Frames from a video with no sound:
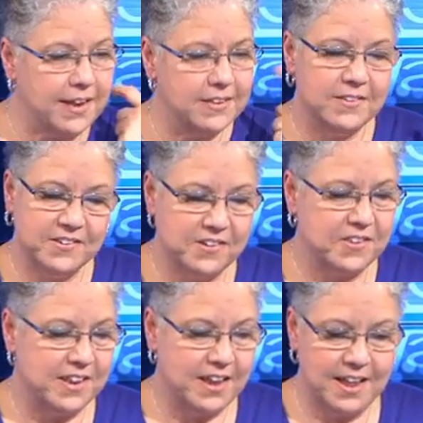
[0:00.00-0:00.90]
I've got
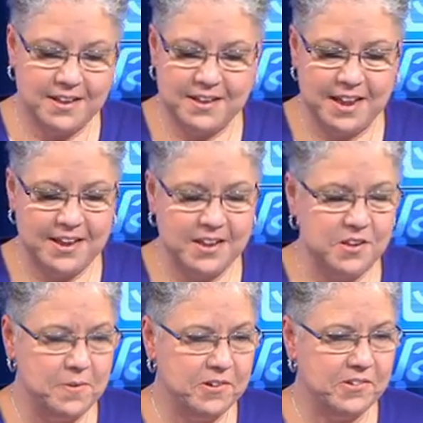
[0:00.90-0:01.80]
just uh,
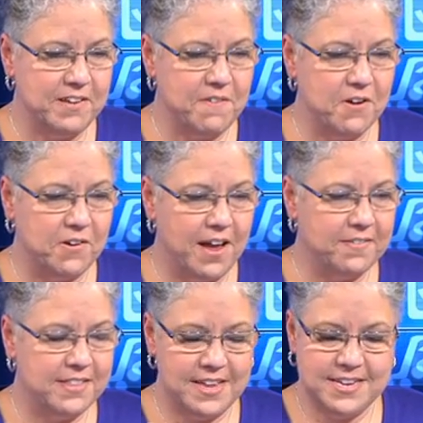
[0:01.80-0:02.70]
two interesting
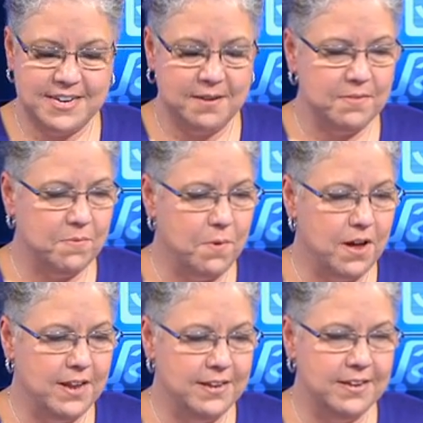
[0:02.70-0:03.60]
photographs that um, the
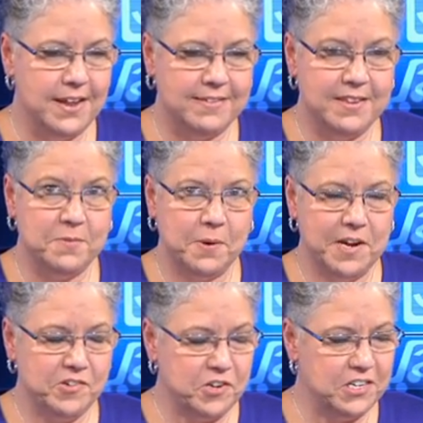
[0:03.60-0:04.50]
one is
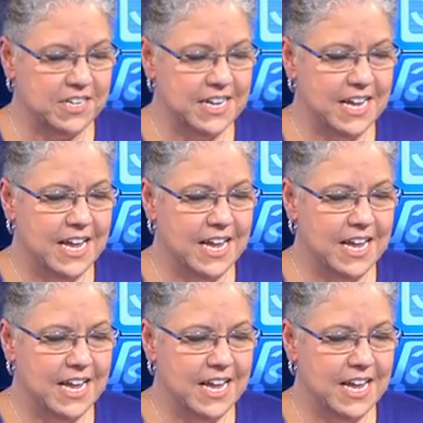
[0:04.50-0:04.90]
inspirational,